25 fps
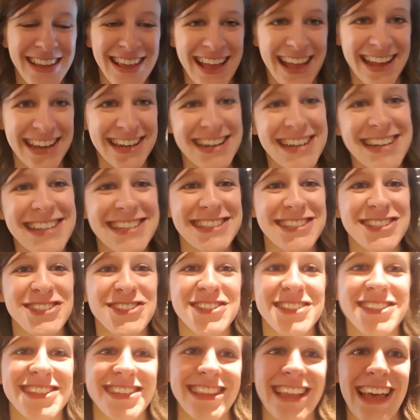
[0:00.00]
And in
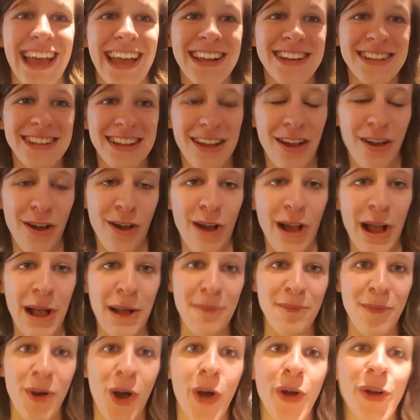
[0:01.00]
addition to that,
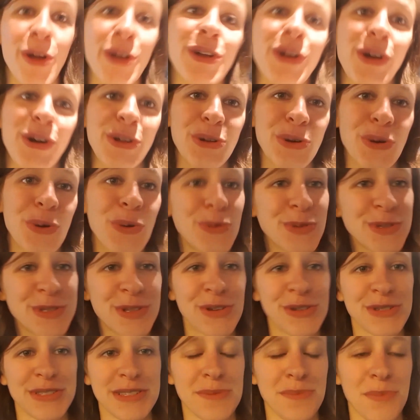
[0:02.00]
um, Aurecon
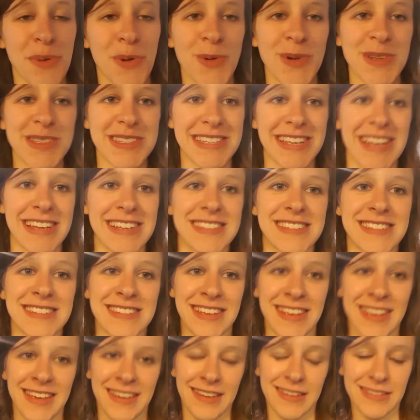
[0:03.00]
also supports us
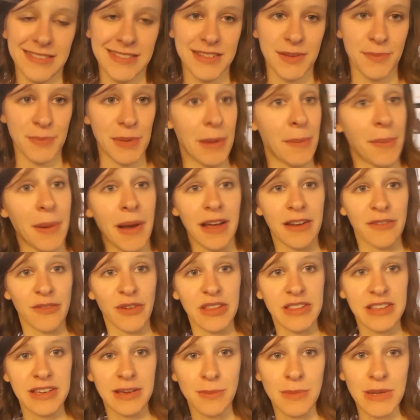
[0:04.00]
to be a part of
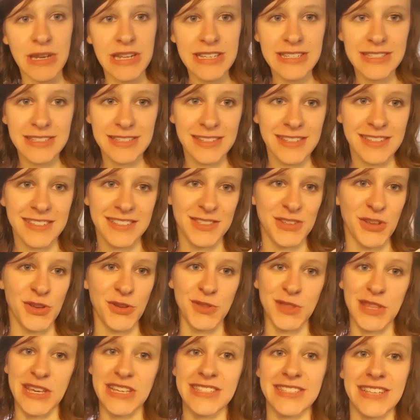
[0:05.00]
other committees,
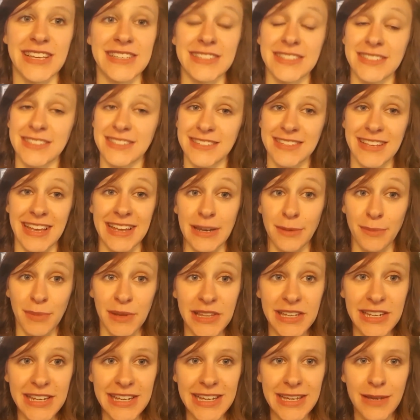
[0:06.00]
so things like the
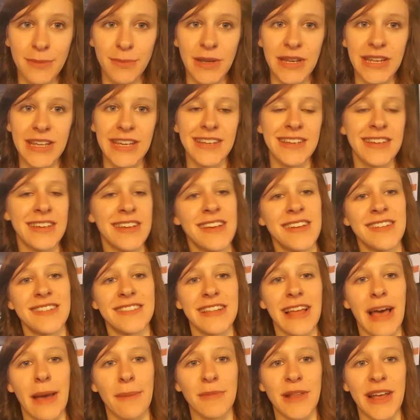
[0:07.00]
Sustainability Committee,
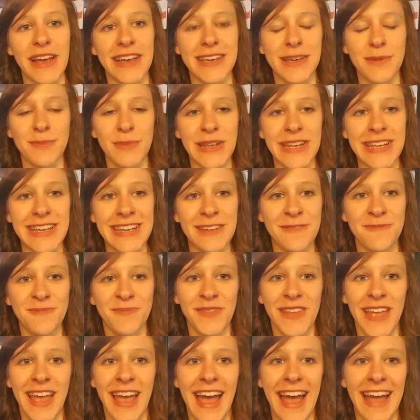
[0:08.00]
Limelight Committee,
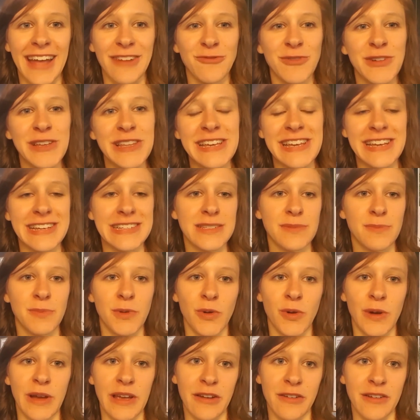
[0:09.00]
and really
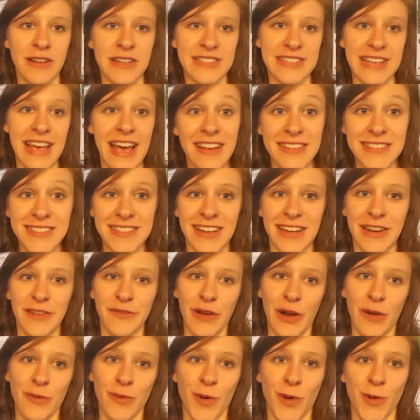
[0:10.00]
explore areas outside
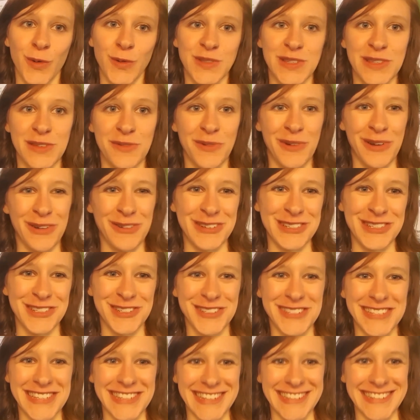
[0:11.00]
of our roles that we're
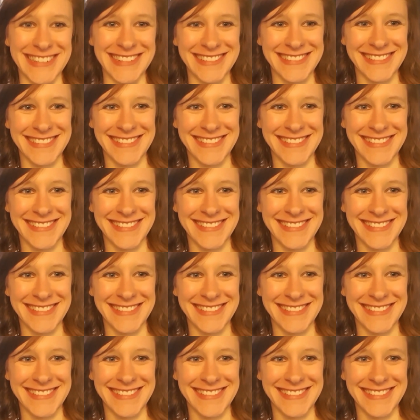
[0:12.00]
interested in.